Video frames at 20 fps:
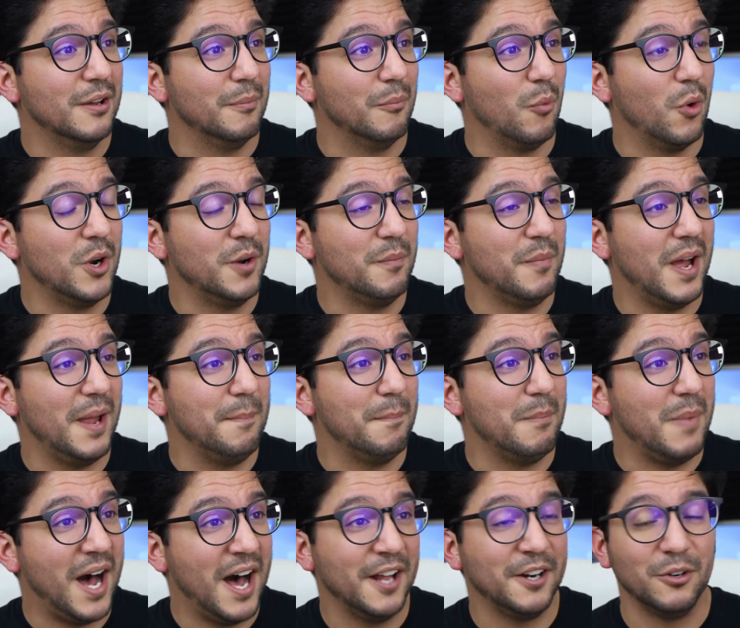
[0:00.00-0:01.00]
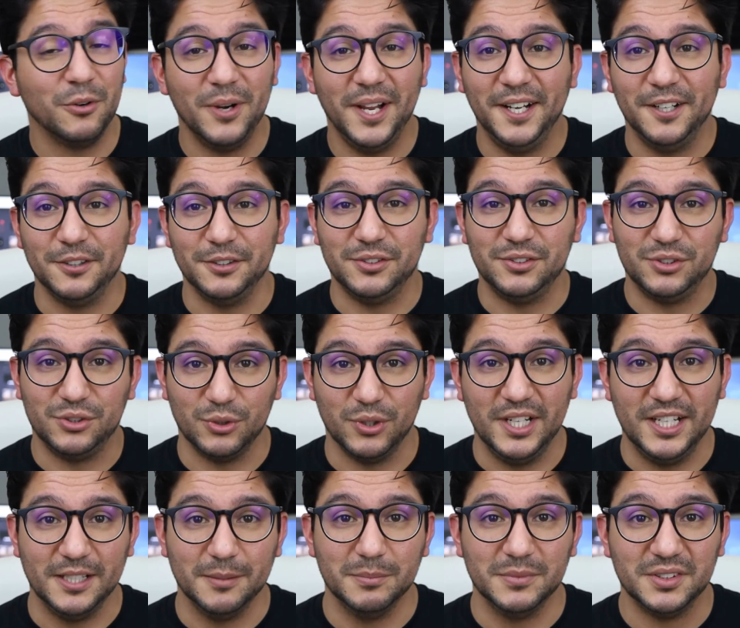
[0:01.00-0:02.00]
one of my moderators'
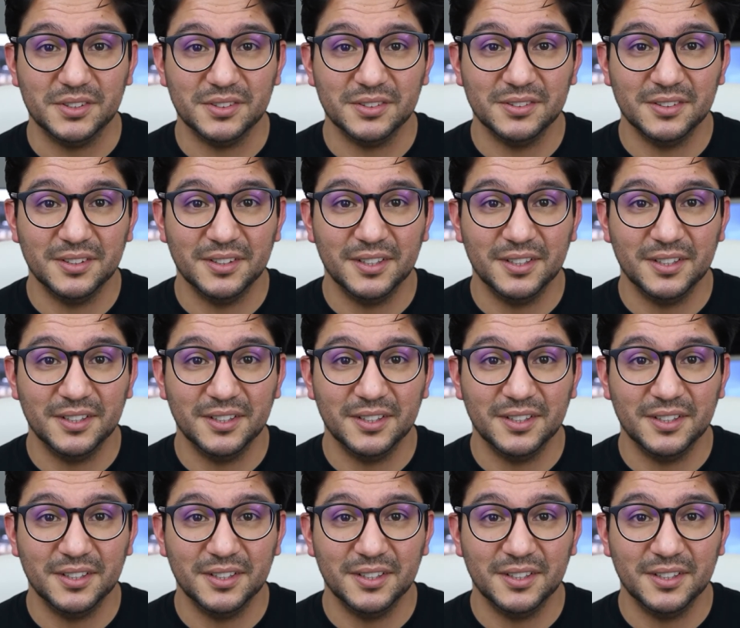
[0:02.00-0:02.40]
streams